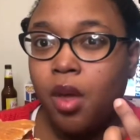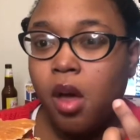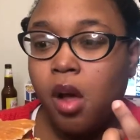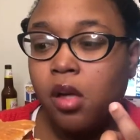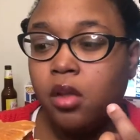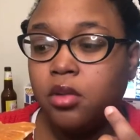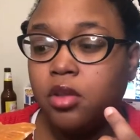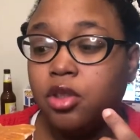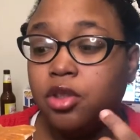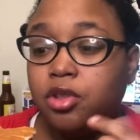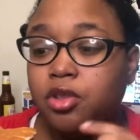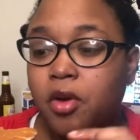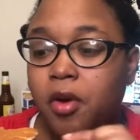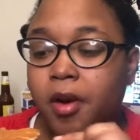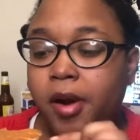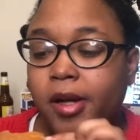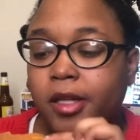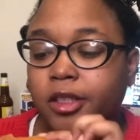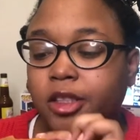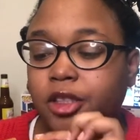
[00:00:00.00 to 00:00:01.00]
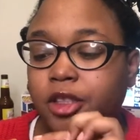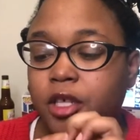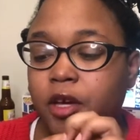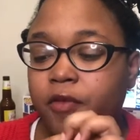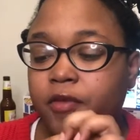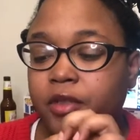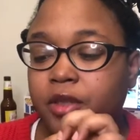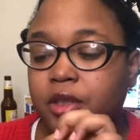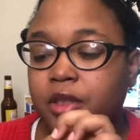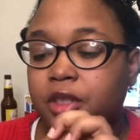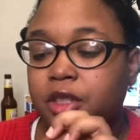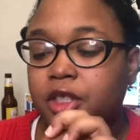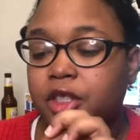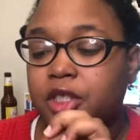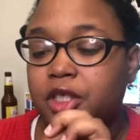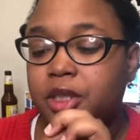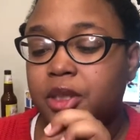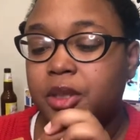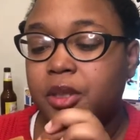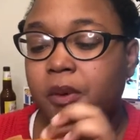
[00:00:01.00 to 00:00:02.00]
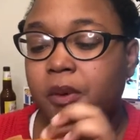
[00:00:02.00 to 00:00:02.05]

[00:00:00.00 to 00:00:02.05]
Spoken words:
the donut itself is delicious.